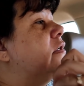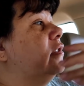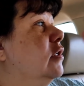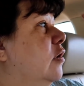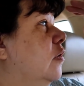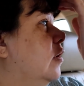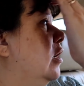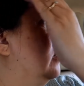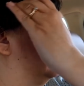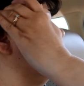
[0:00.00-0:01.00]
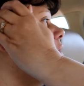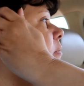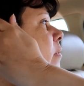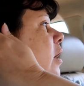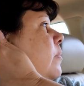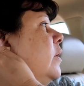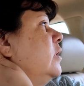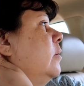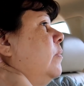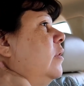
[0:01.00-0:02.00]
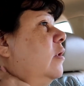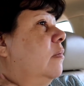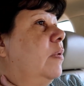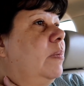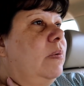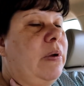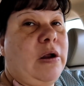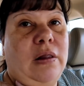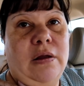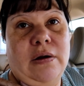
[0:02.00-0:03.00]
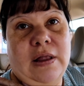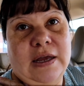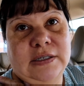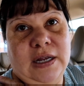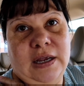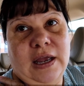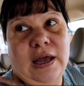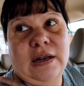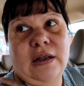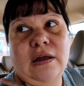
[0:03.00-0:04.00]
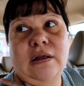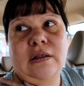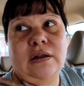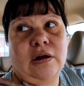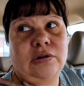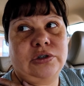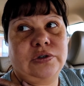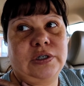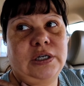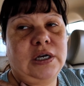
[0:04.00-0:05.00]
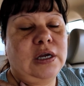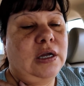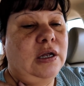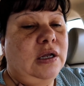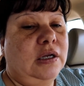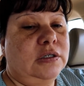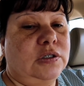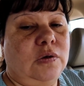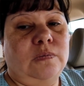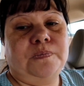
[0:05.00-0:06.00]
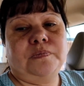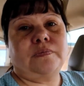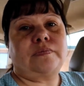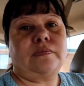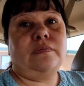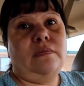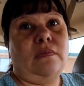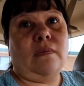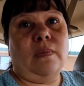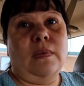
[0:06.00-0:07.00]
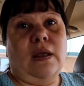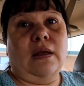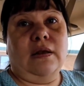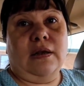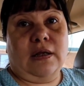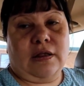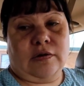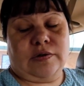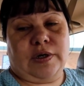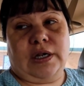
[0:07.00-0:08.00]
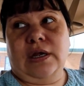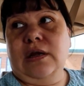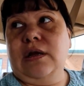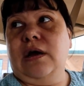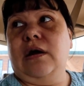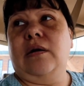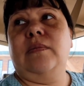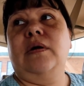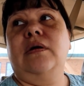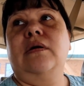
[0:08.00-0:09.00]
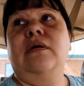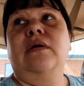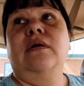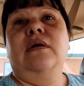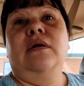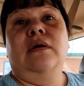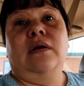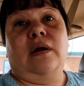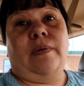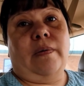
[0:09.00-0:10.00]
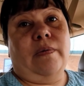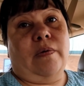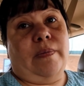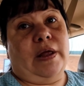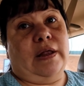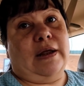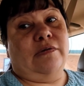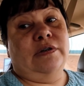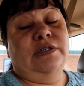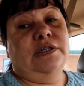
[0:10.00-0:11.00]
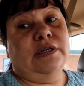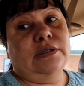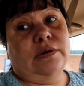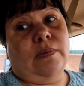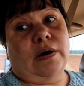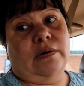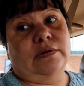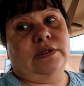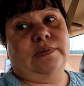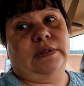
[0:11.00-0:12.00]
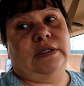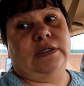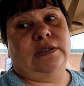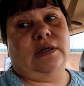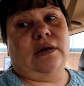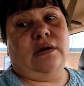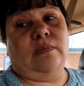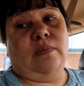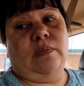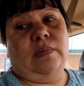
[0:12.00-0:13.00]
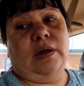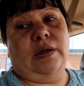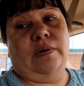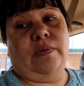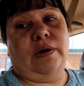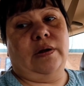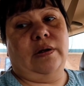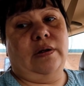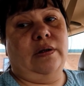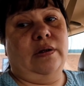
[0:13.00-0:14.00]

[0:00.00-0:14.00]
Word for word: So I picked up a little bubble mailer last night at the Dollar Tree, so I need to get those ready. I probably won't mail it out until tomorrow, just because I don't want to